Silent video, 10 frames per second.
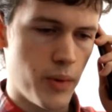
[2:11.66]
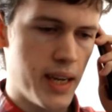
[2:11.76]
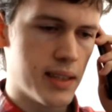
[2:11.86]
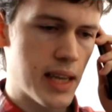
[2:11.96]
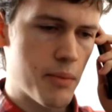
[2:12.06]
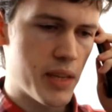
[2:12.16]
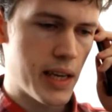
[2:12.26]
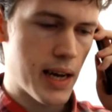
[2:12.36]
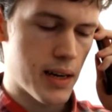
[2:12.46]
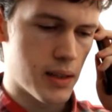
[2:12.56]
We examined
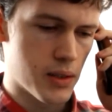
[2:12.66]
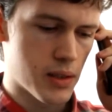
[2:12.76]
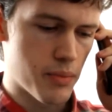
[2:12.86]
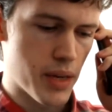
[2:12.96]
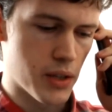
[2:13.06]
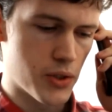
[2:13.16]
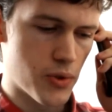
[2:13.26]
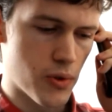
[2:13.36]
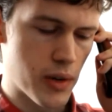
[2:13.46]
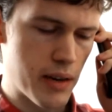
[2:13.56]
the attic just to make
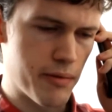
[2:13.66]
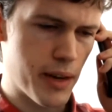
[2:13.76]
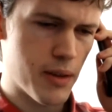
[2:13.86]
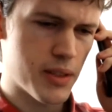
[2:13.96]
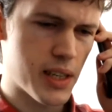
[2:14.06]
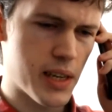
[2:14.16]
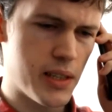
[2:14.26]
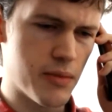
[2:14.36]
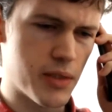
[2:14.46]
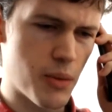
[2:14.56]
sure and found
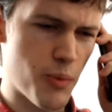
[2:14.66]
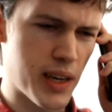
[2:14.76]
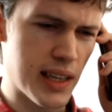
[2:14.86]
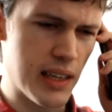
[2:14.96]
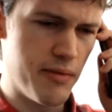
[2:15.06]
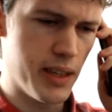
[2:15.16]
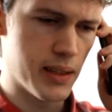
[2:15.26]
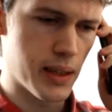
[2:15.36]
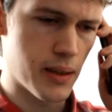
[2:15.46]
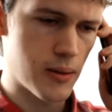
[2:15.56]
signs of someone
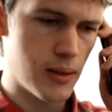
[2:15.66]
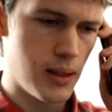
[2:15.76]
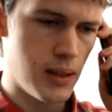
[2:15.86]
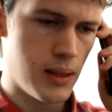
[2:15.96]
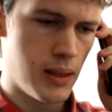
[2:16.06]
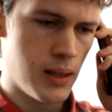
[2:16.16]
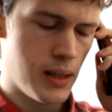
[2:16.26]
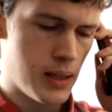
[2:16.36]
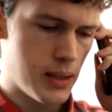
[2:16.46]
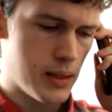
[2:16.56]
living there.
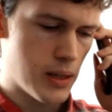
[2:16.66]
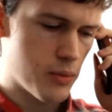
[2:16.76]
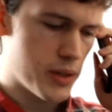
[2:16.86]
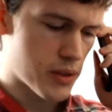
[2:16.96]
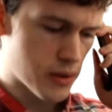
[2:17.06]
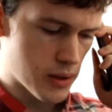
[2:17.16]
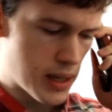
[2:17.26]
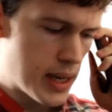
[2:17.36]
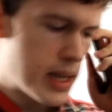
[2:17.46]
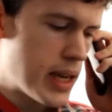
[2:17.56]
Tell me, sir,
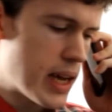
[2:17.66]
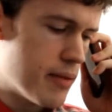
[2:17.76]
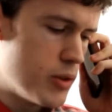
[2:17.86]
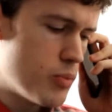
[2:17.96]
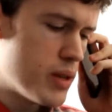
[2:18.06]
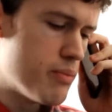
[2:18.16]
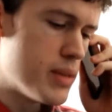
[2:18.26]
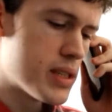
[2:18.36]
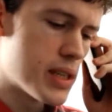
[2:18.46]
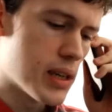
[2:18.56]
have you been
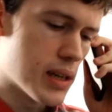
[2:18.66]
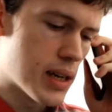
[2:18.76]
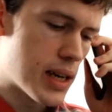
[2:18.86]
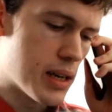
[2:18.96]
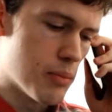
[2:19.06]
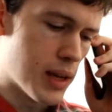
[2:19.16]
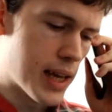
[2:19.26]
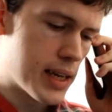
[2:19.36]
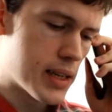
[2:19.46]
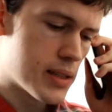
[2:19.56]
missing a
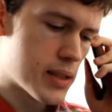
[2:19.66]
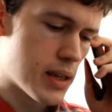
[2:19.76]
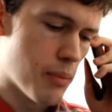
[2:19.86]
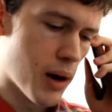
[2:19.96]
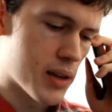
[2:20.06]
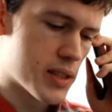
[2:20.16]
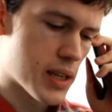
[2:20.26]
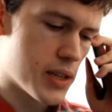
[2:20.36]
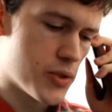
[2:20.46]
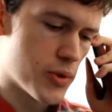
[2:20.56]
blanket, a
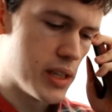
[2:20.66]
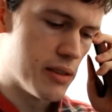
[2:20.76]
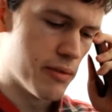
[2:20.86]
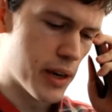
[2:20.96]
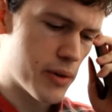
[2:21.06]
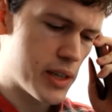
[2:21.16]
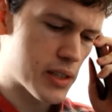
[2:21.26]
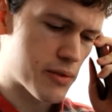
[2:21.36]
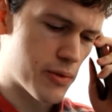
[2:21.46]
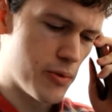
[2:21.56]
bonsai tree,
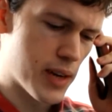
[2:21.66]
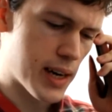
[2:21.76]
various food